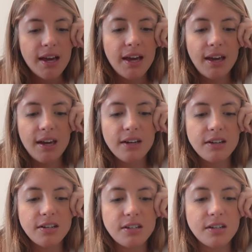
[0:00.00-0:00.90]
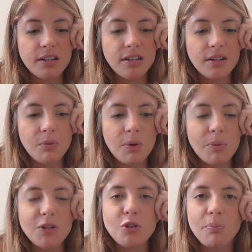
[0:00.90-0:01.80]
And we
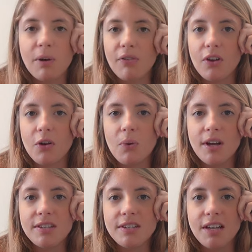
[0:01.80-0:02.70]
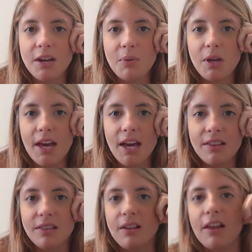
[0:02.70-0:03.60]
went to Buffalo once and we
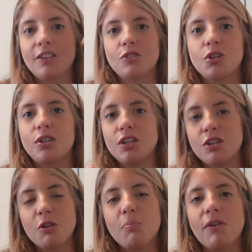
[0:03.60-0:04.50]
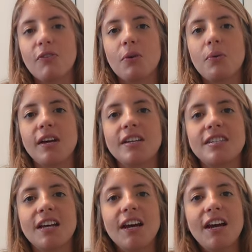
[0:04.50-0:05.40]
ate the like traditional buffalo wings.